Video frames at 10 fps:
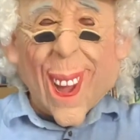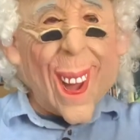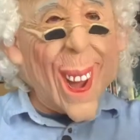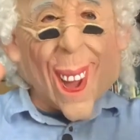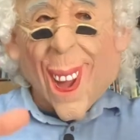A
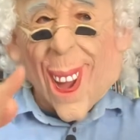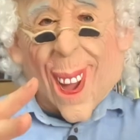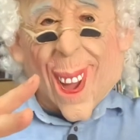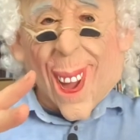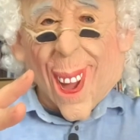lot more
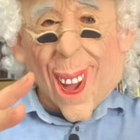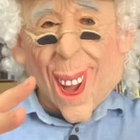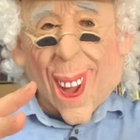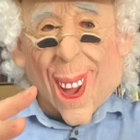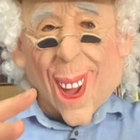movies, a lot more
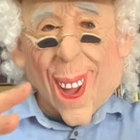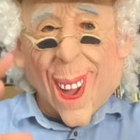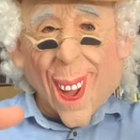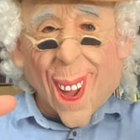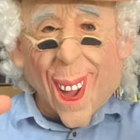great movies.
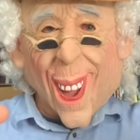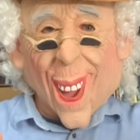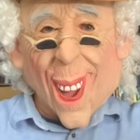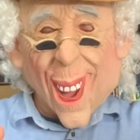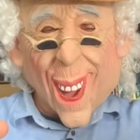
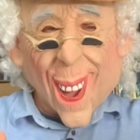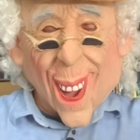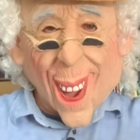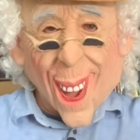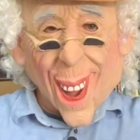Toshiro
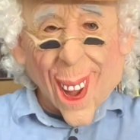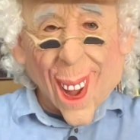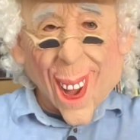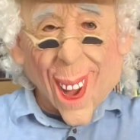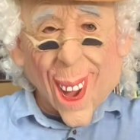Mifune
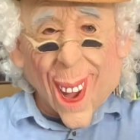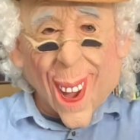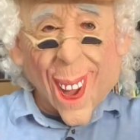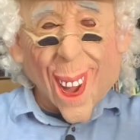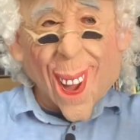
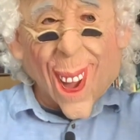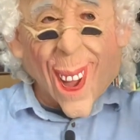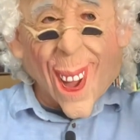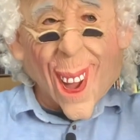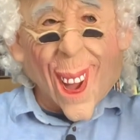was in
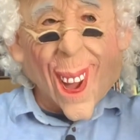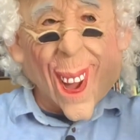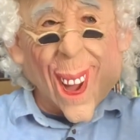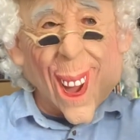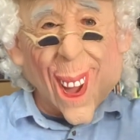
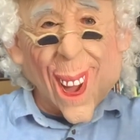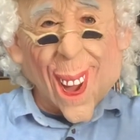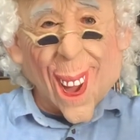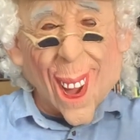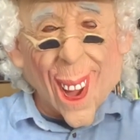Akira
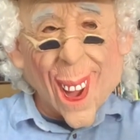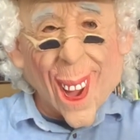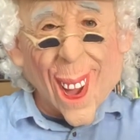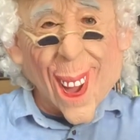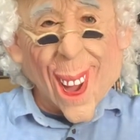Kurosawa
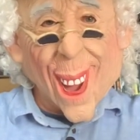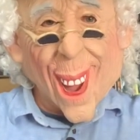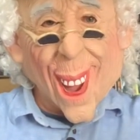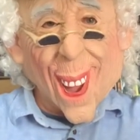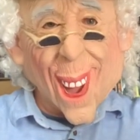movies,
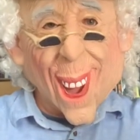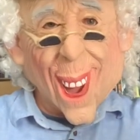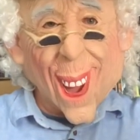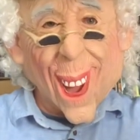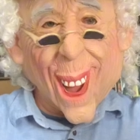
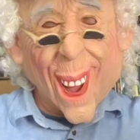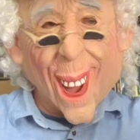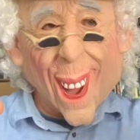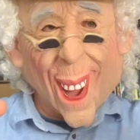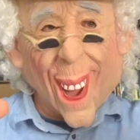um,
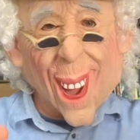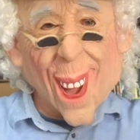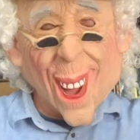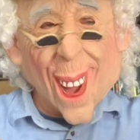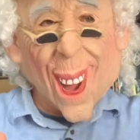
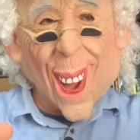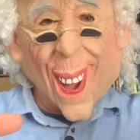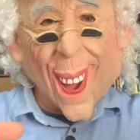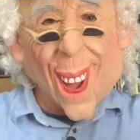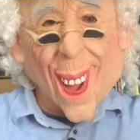Yojimbo,
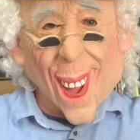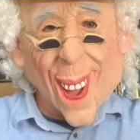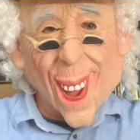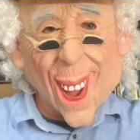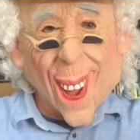
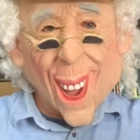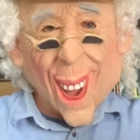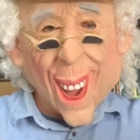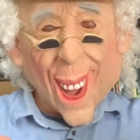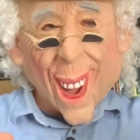Rashomon,
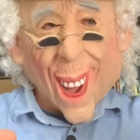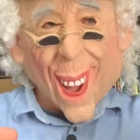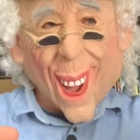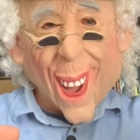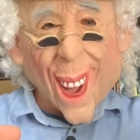
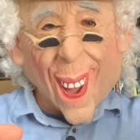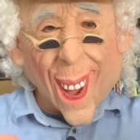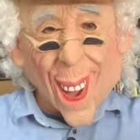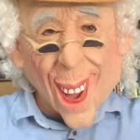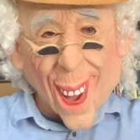
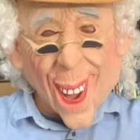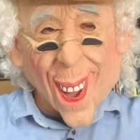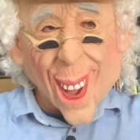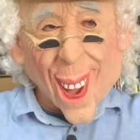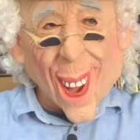Throne of Blood,
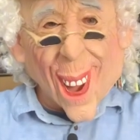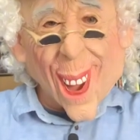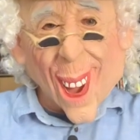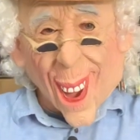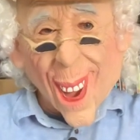high
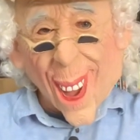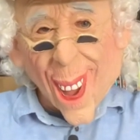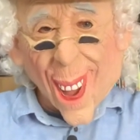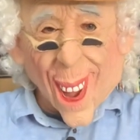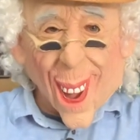and low,
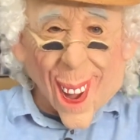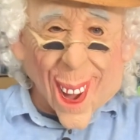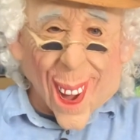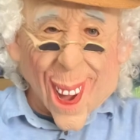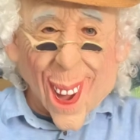
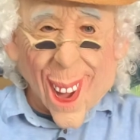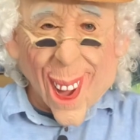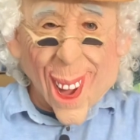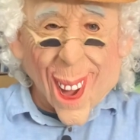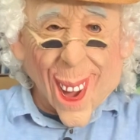
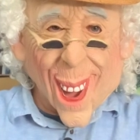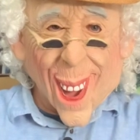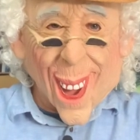and uh,